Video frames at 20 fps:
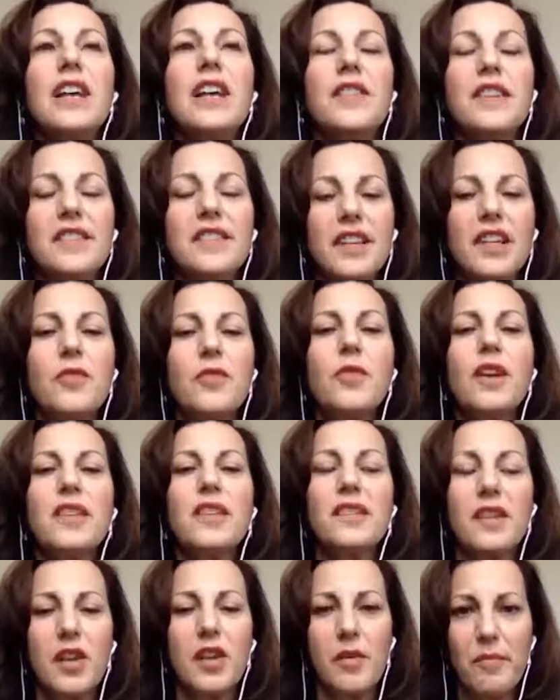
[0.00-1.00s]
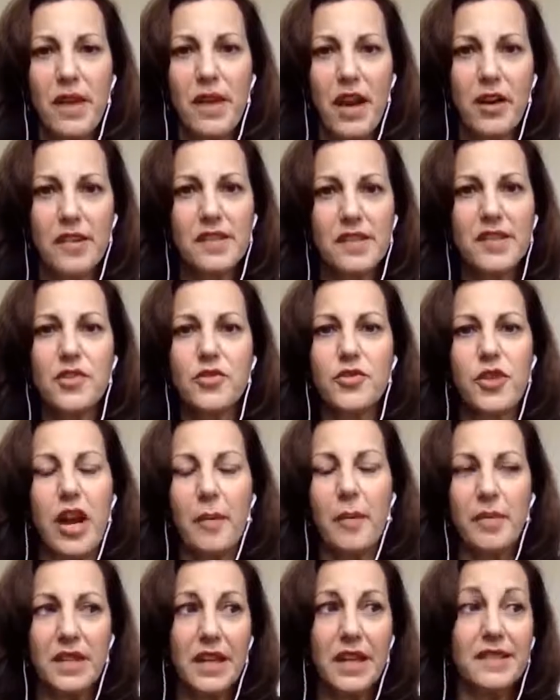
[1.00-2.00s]
The second one is the comparison
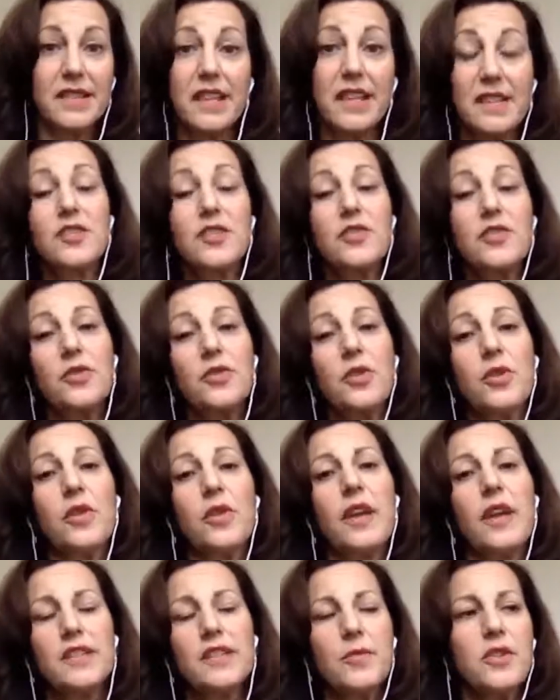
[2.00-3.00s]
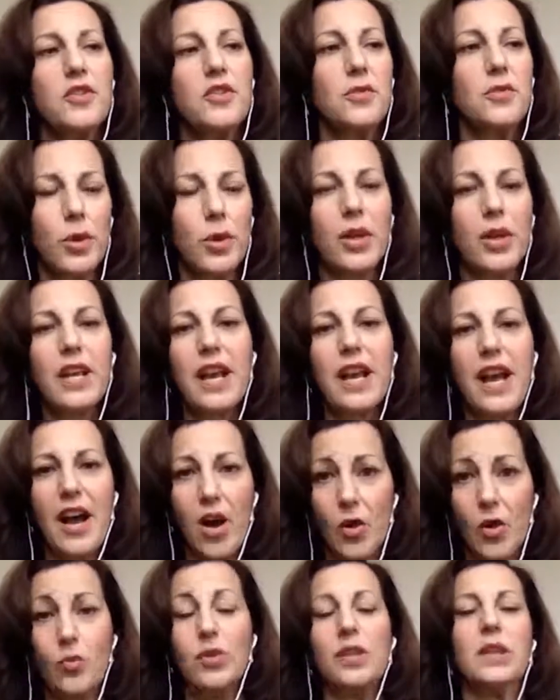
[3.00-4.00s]
trap, and that's external. That's where you look
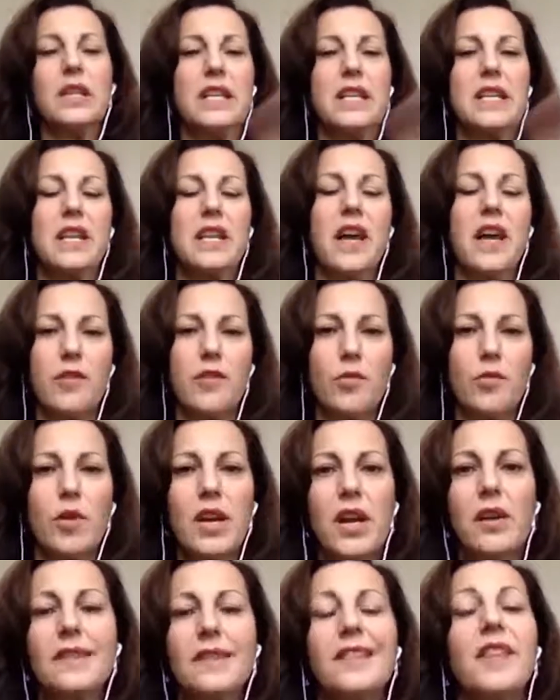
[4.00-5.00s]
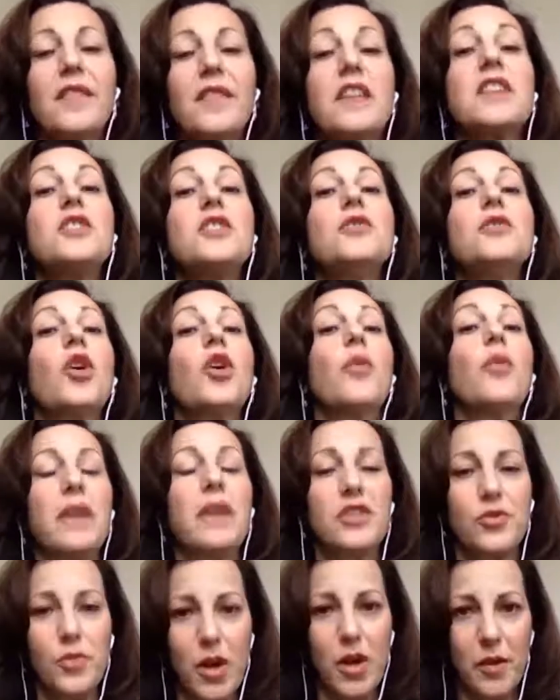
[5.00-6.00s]
outwardly at everyone else and think you don't
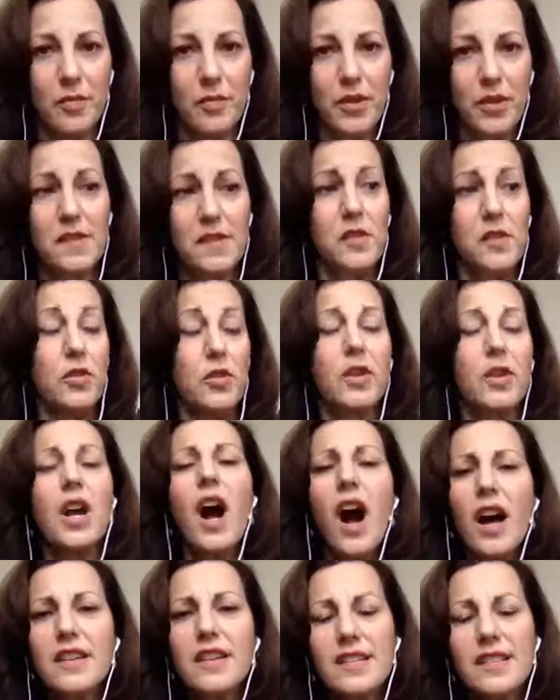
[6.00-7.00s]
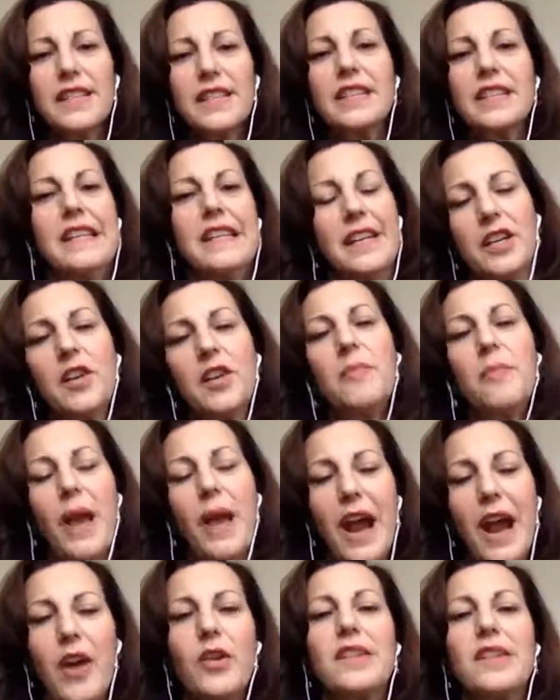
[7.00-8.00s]
measure up. So you're constantly in
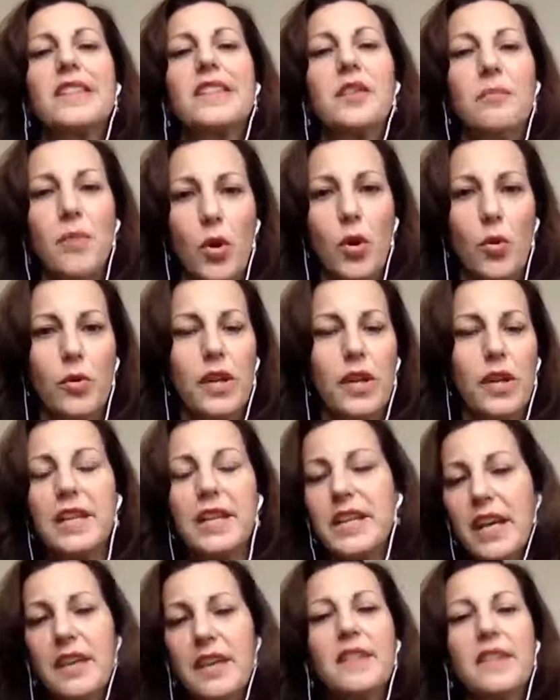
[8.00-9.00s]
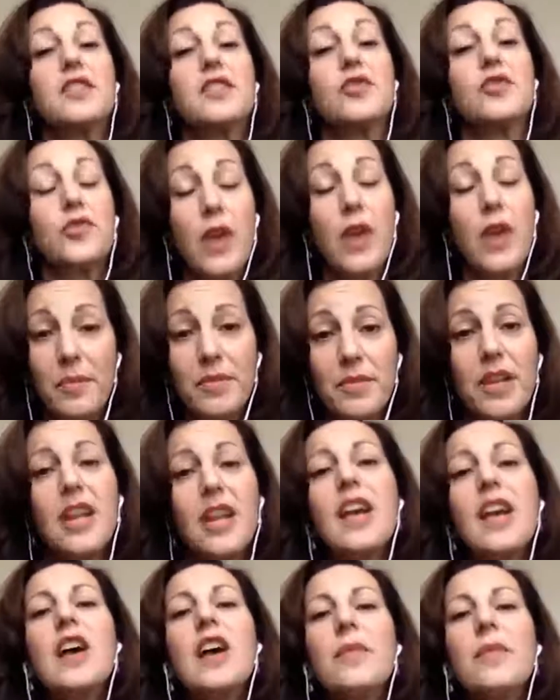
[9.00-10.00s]
comparison mode. And again, it's a trap
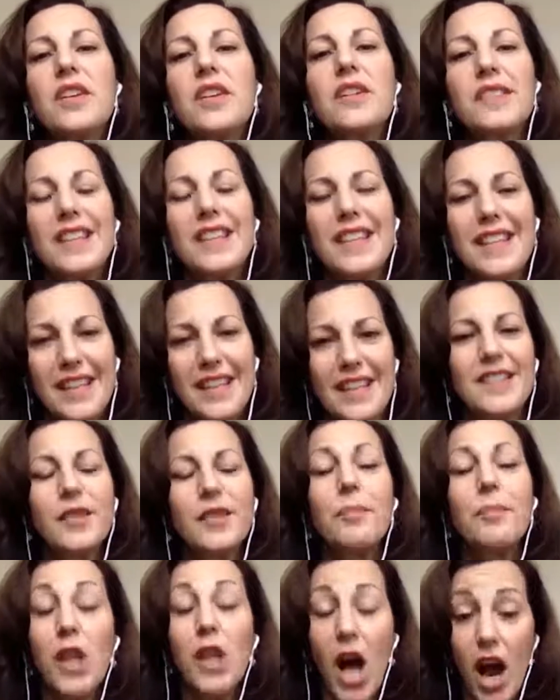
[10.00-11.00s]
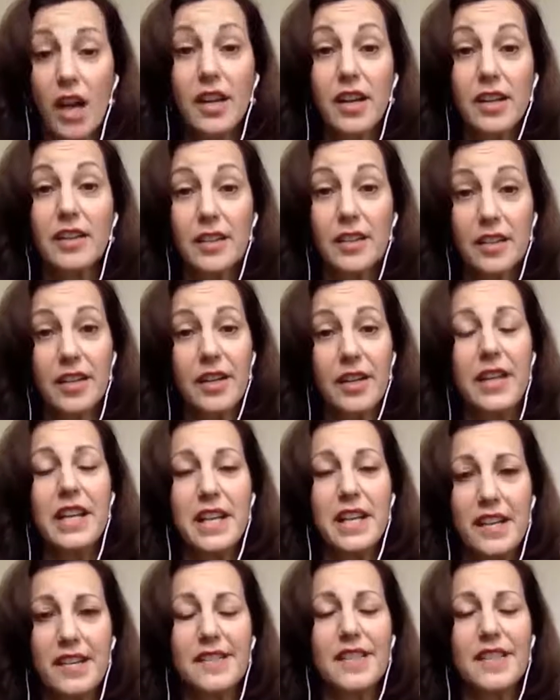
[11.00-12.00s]
because it's a block and
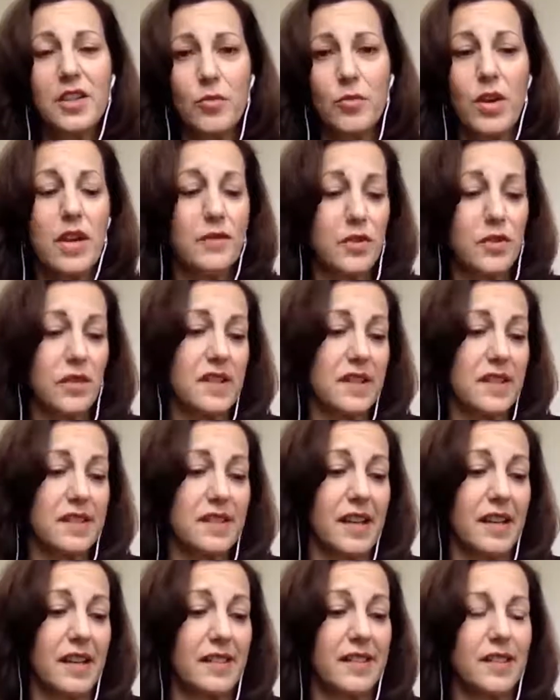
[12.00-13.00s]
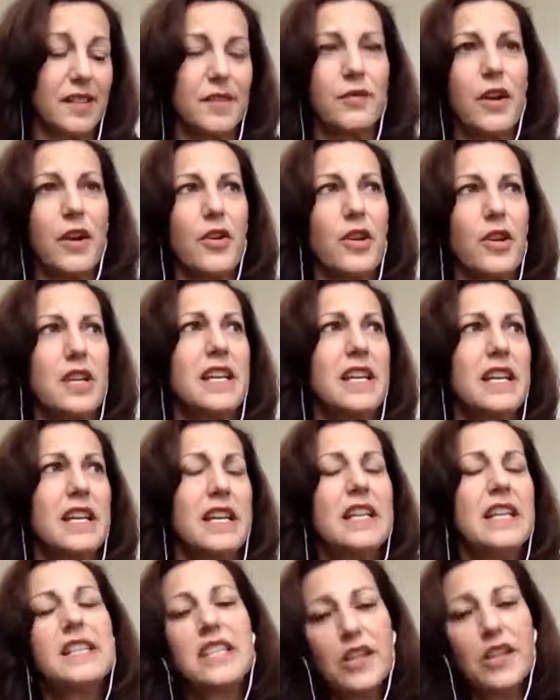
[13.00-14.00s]
it gets in the way of your success. It's very
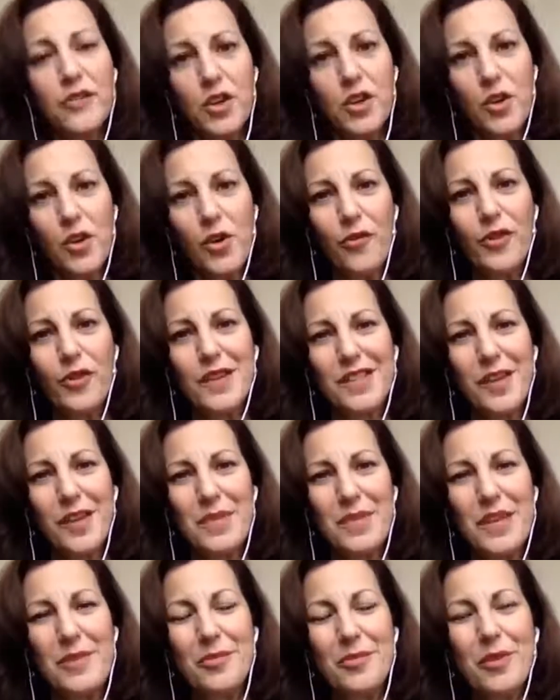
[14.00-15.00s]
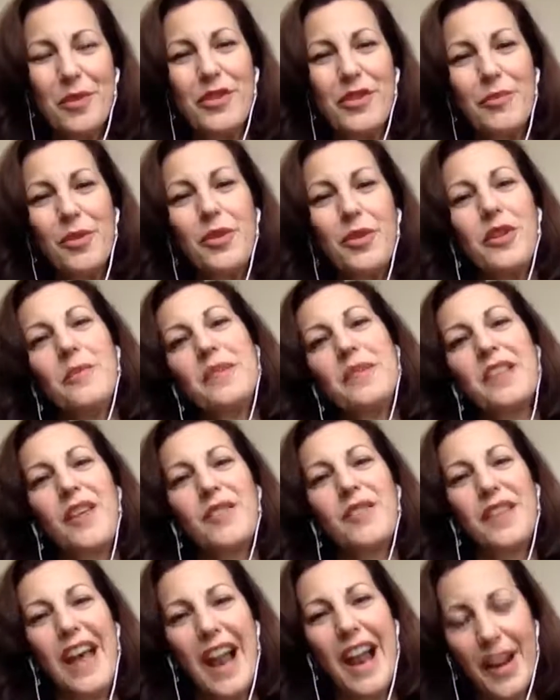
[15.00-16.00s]
difficult for some people to pull
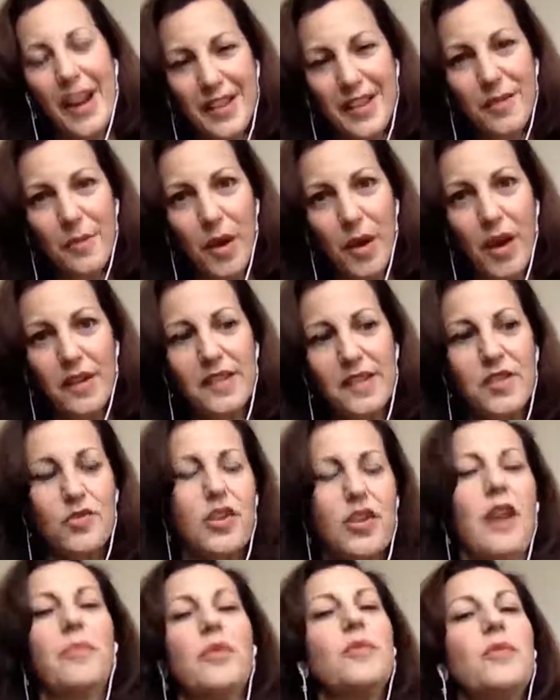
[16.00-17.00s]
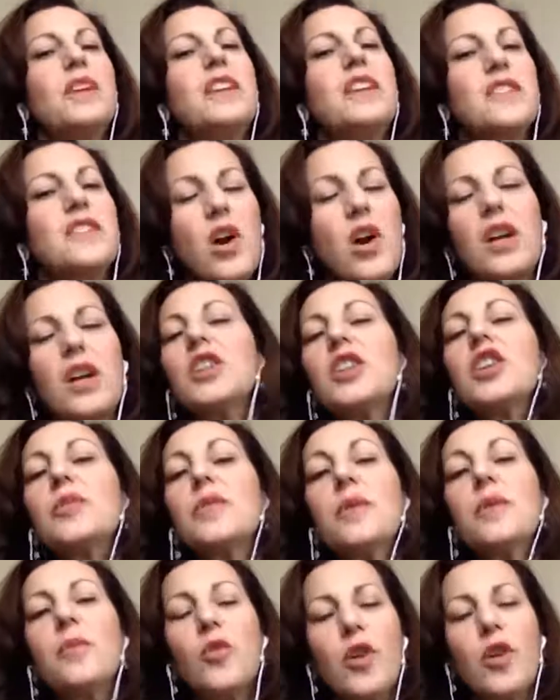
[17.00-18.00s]
themselves out of the comparison trap. And we could talk a little
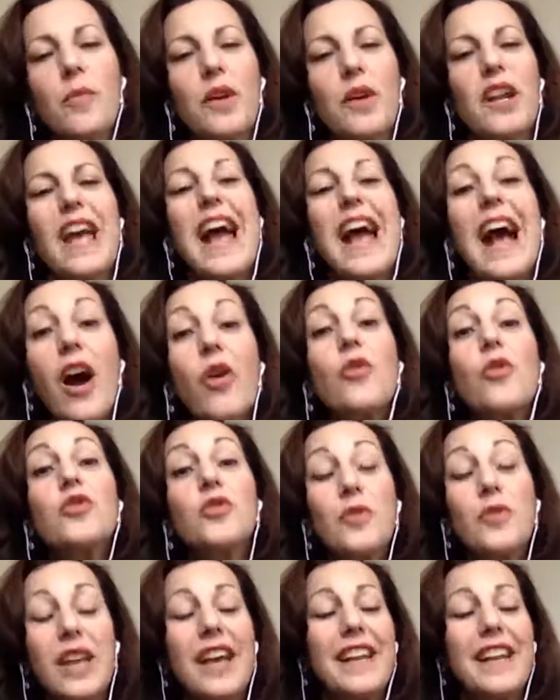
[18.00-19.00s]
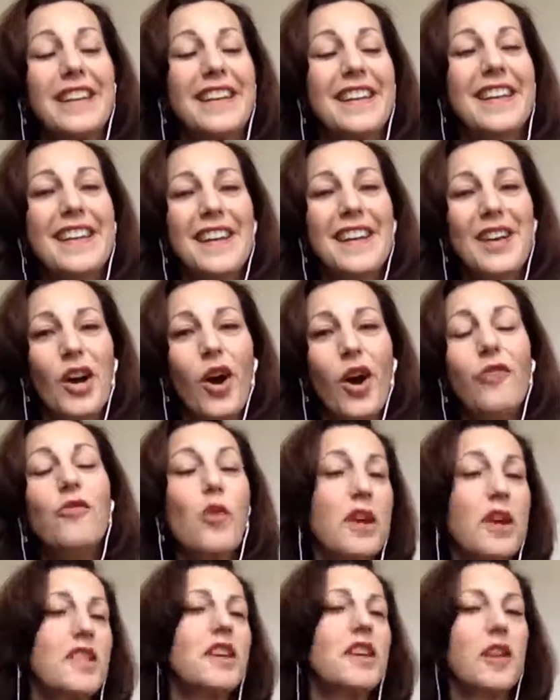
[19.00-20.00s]
bit more about how you can
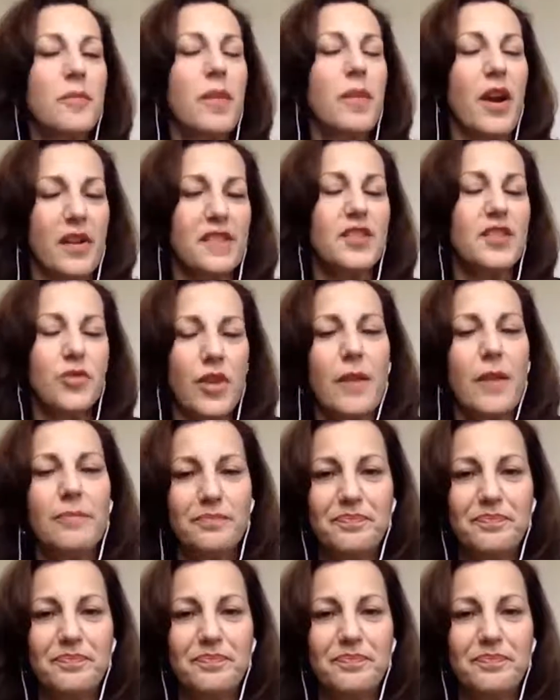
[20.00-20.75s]
avoid the comparison trap.